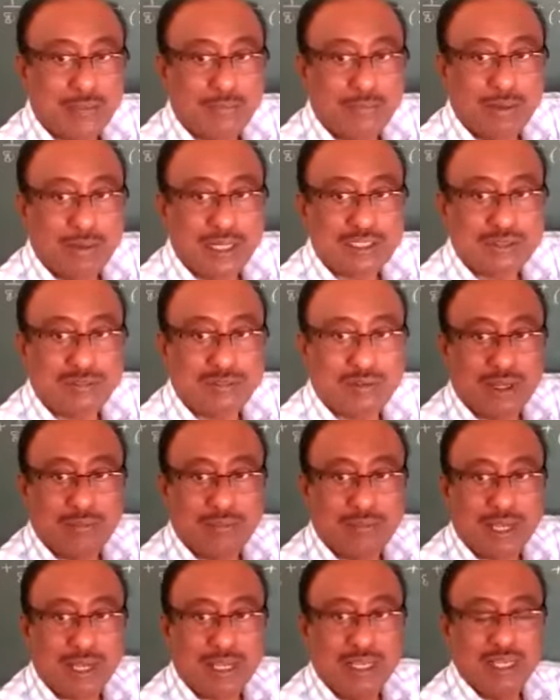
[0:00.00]
k plus
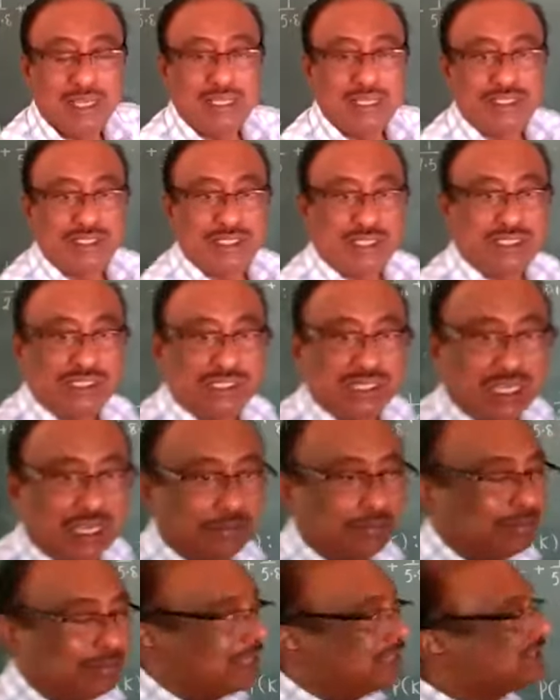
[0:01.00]
1 by
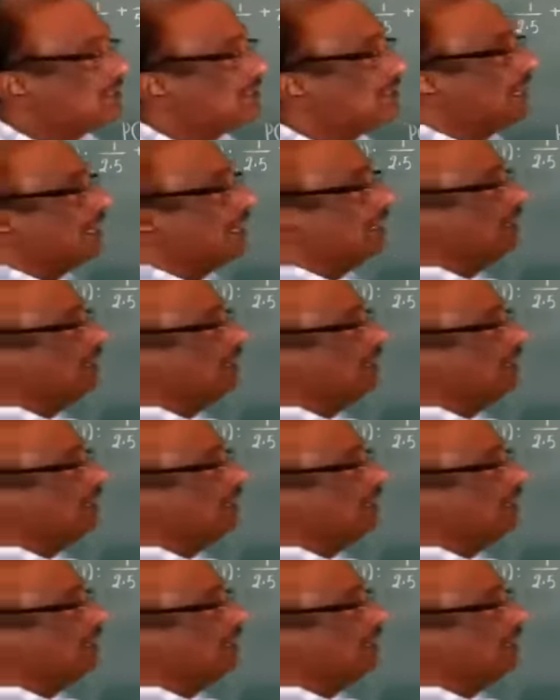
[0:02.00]
6k plus